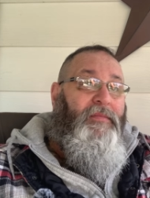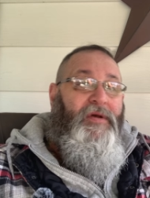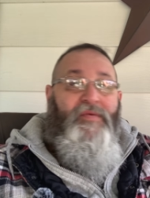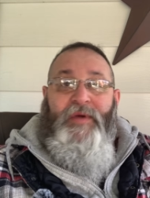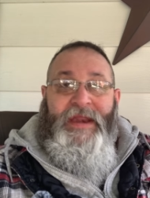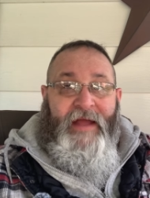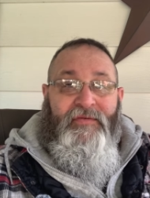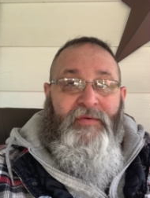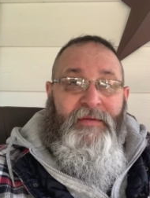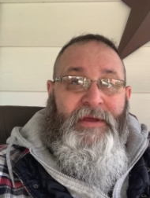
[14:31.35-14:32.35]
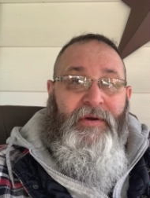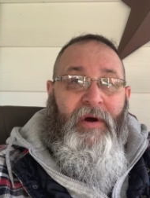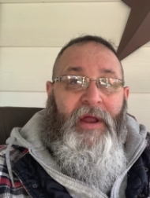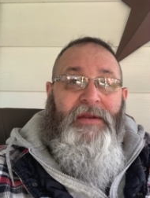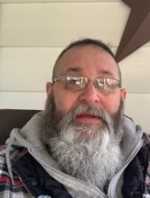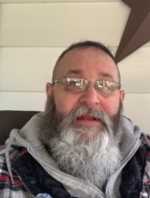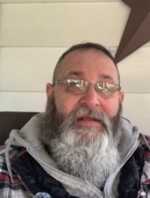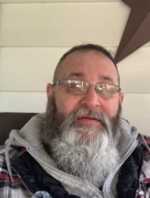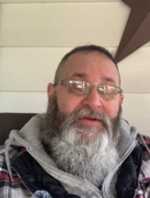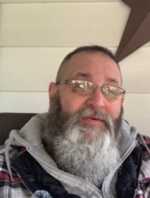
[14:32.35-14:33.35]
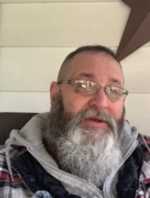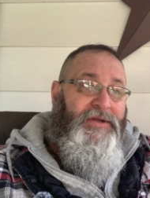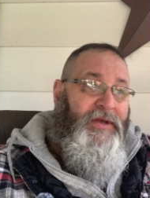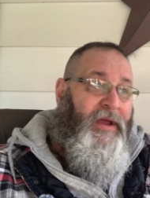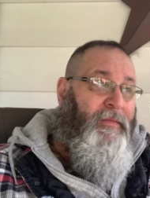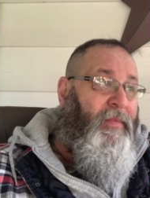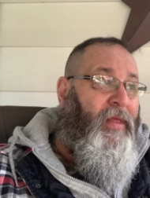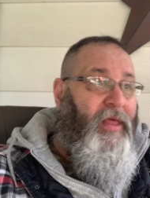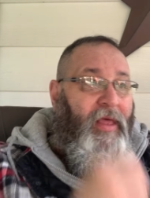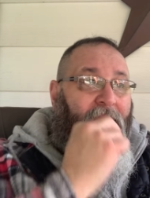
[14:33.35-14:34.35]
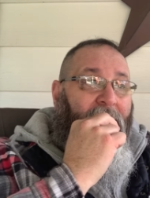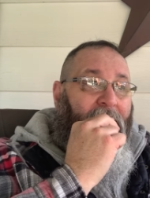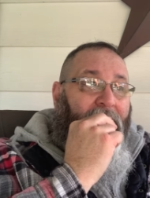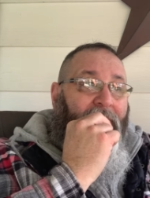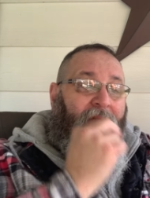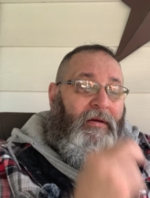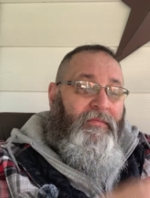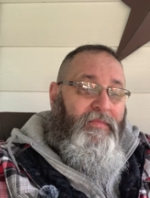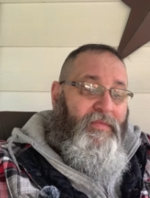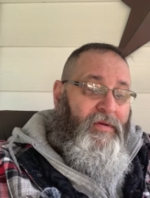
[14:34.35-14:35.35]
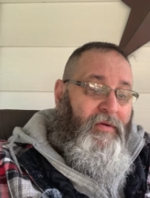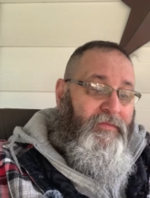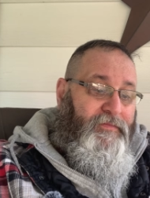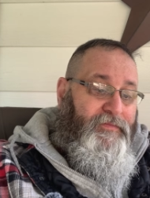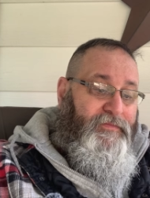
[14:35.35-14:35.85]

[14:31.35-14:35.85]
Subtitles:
because we never want to be caught in that situation again. So,